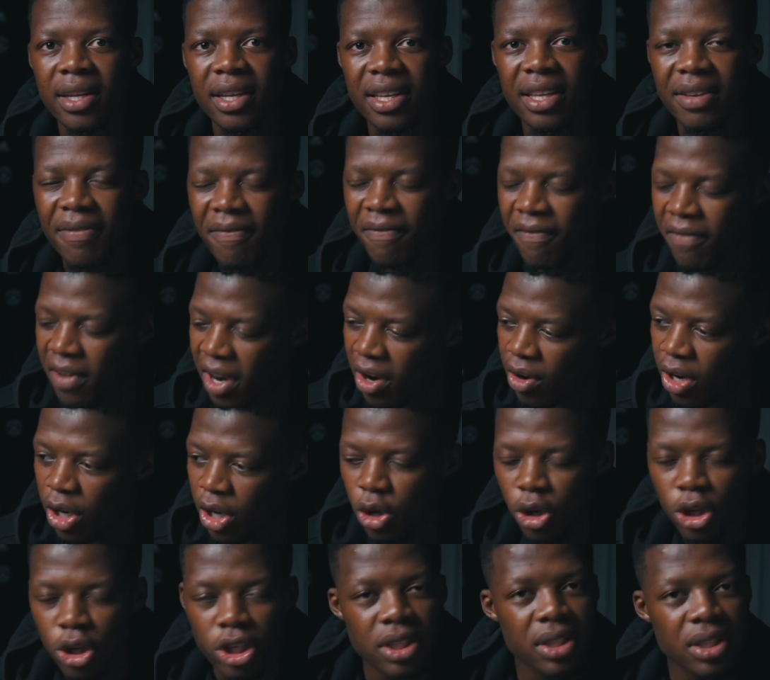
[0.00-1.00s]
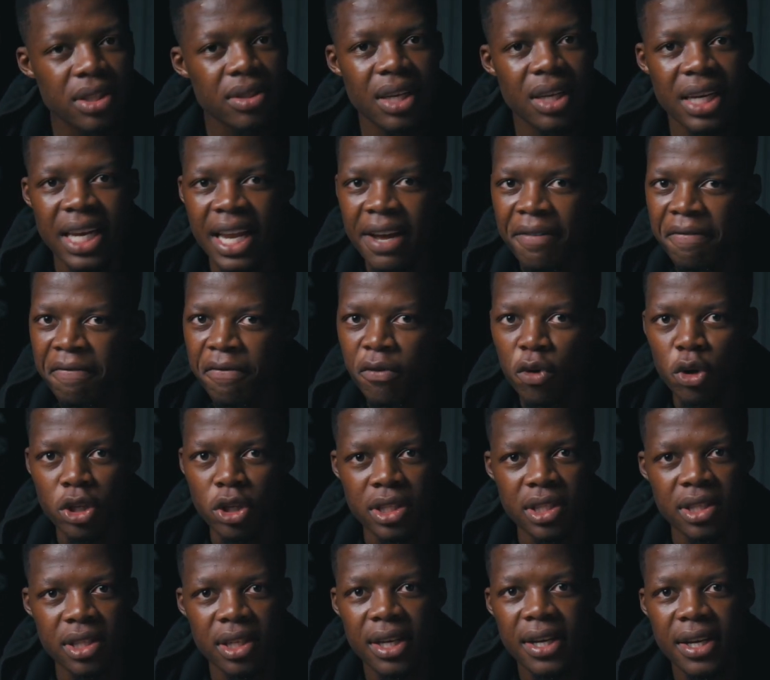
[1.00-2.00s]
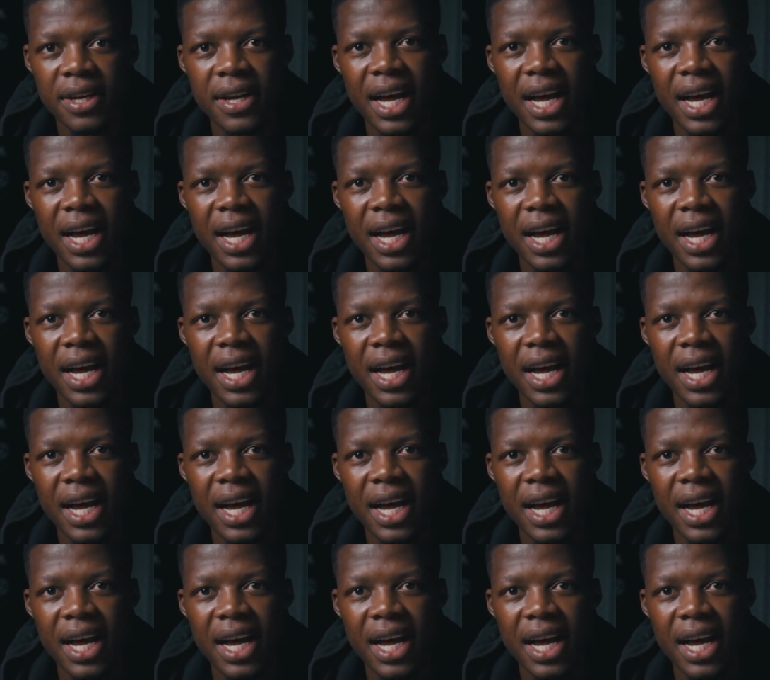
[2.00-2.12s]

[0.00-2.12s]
Very good left foot.